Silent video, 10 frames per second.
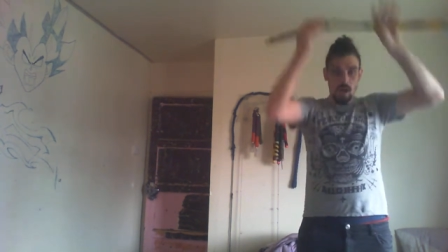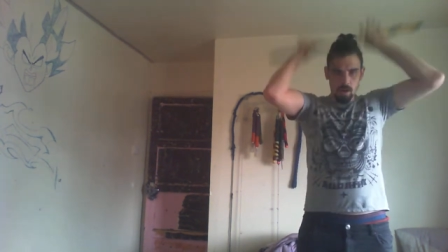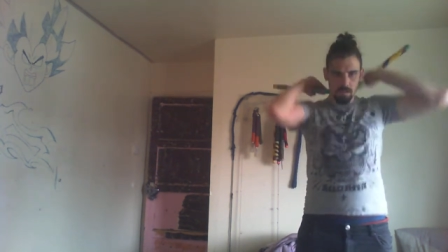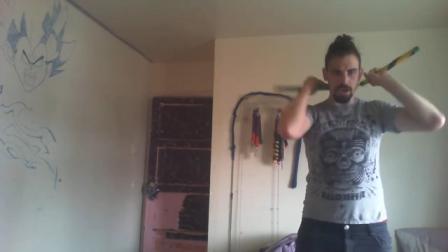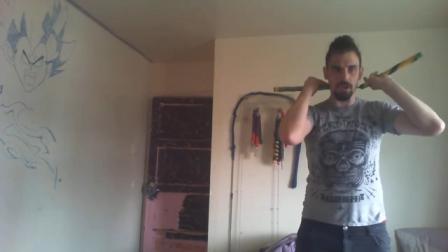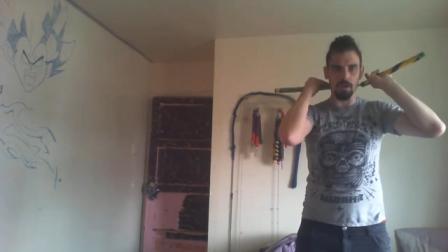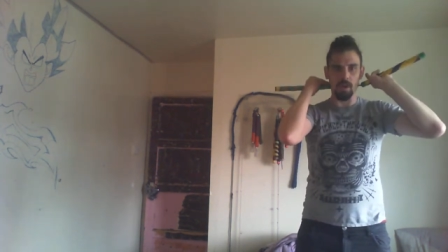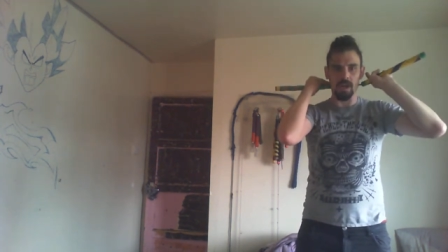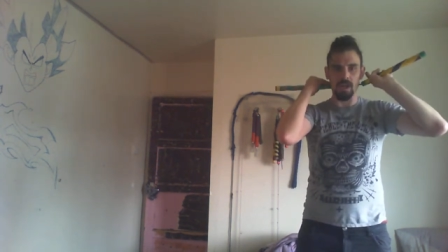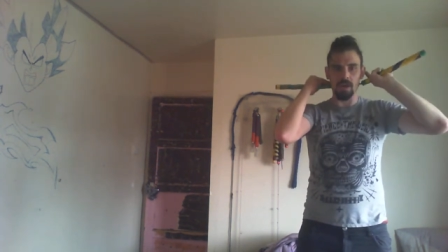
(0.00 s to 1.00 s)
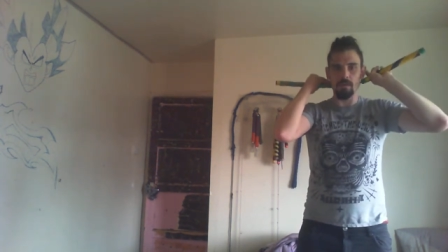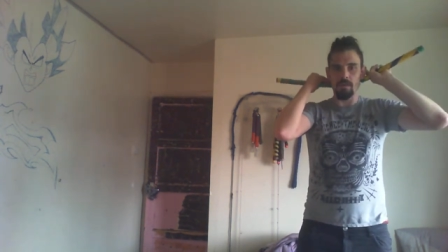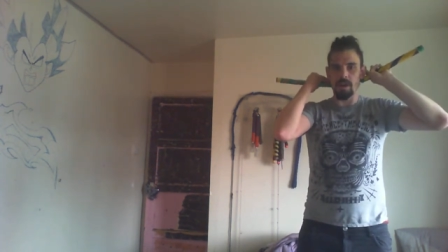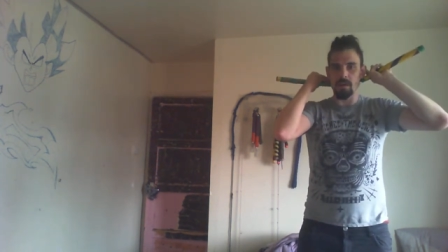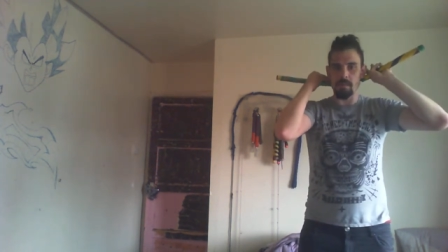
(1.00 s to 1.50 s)
I'm just going to quickly go
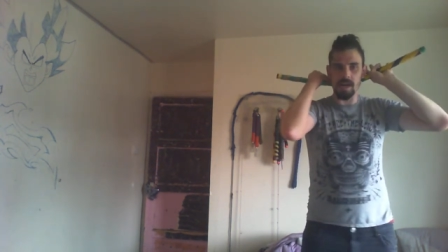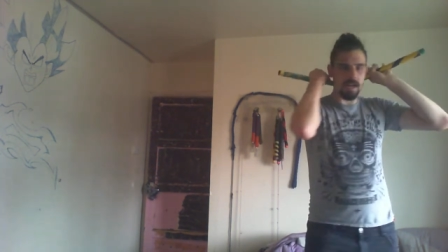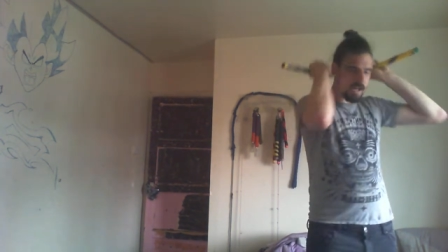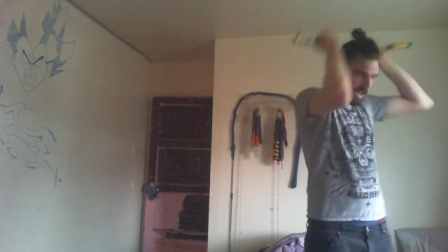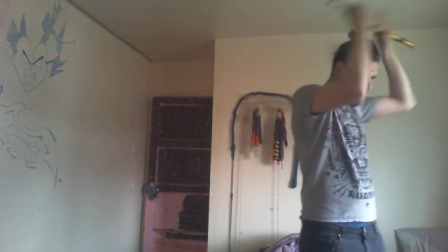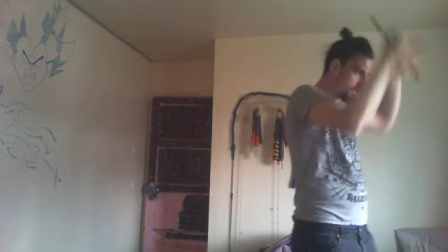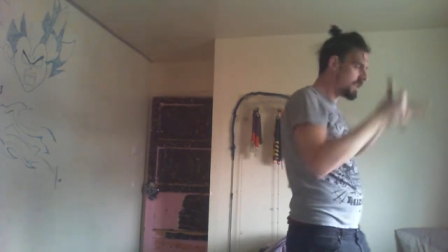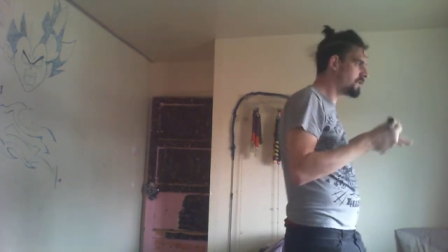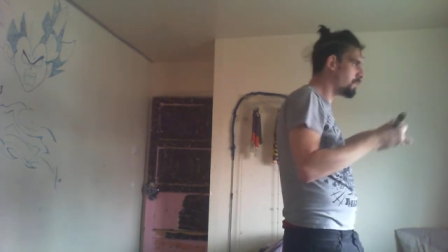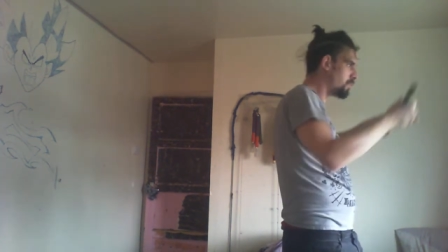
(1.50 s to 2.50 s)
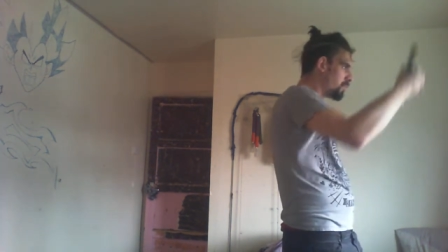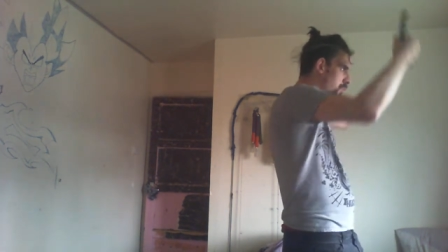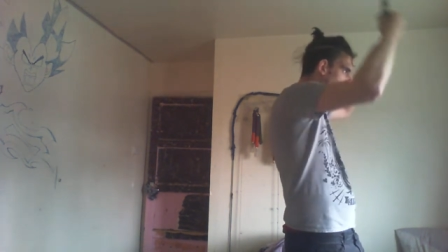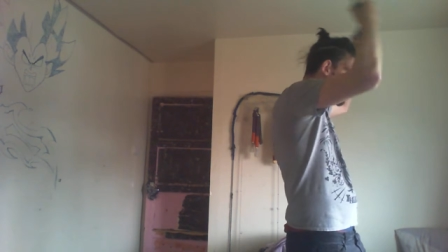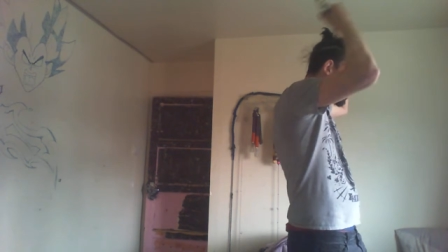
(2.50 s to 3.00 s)
around the back again like this
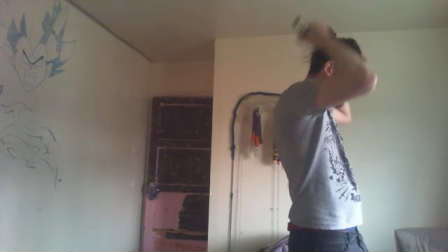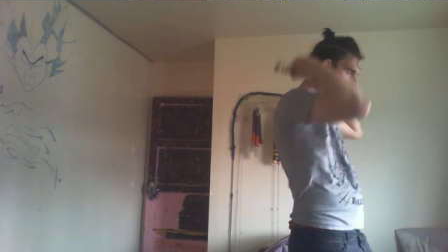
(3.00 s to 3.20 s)
whoosh,